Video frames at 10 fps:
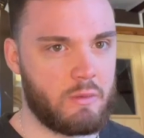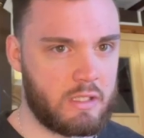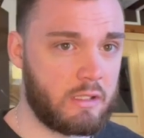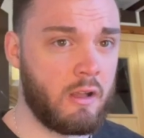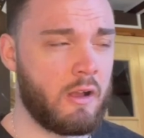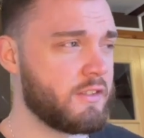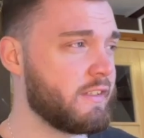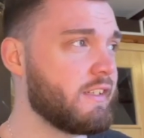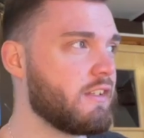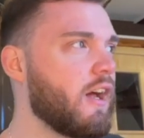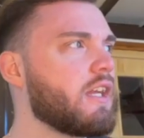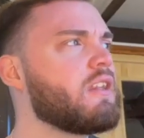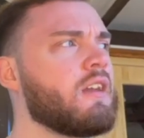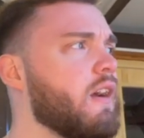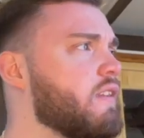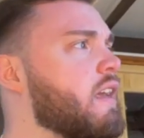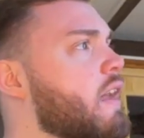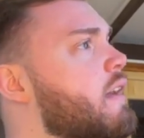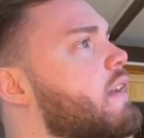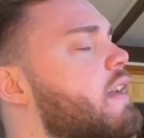when in class. I didn't like the
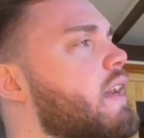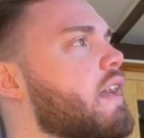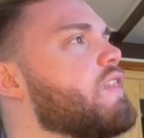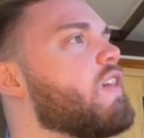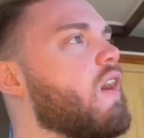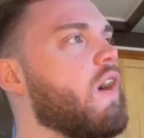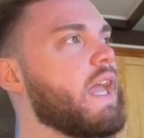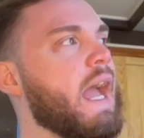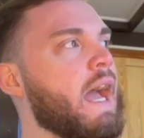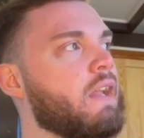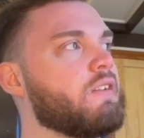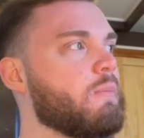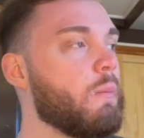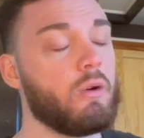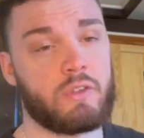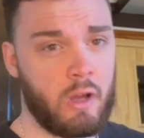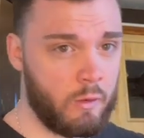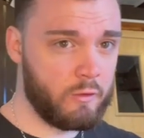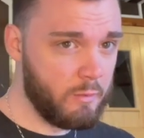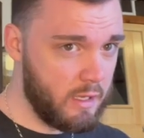idea that I had a member of staff
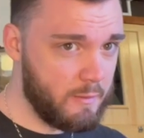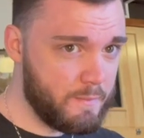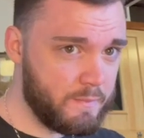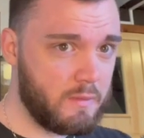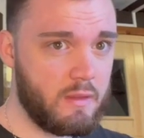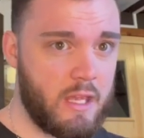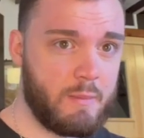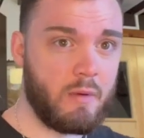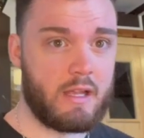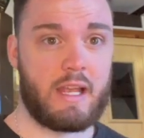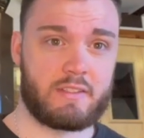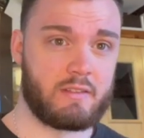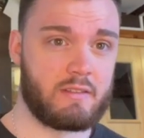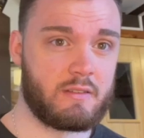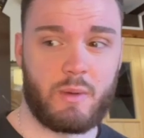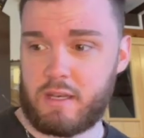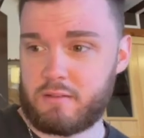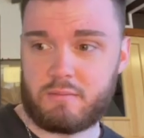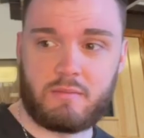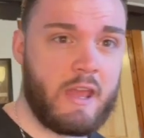with me in my lessons when
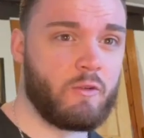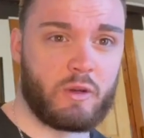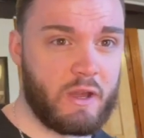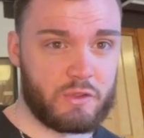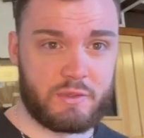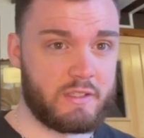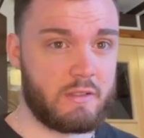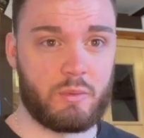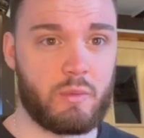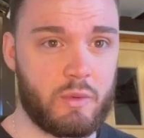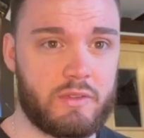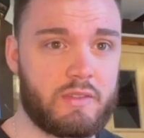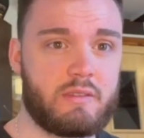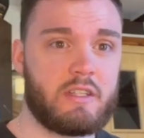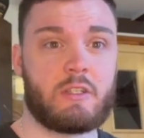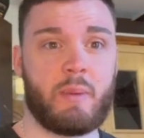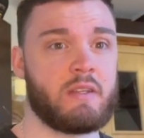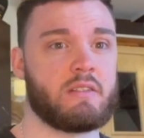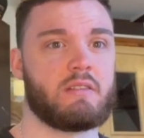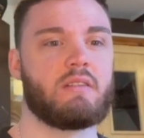everyone else was
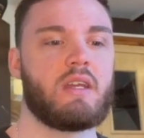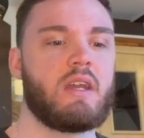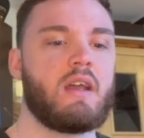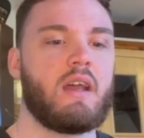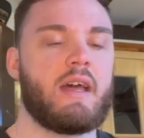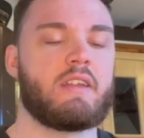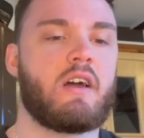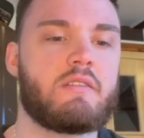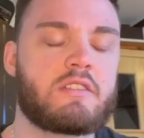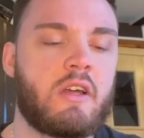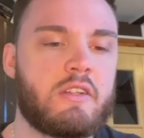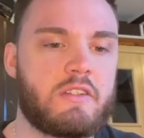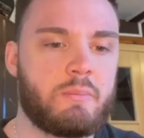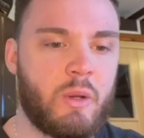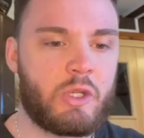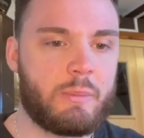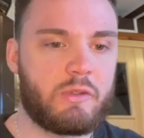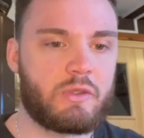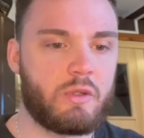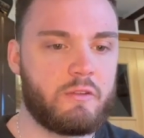independent. And I started to build up a
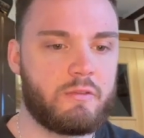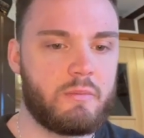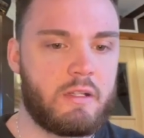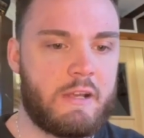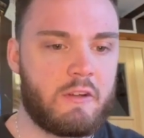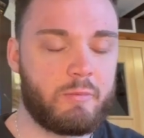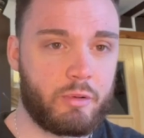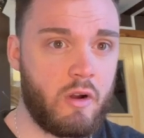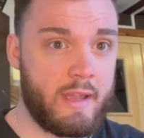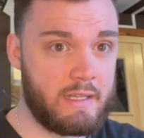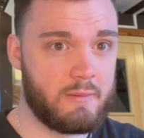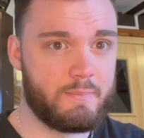sort of level of pride.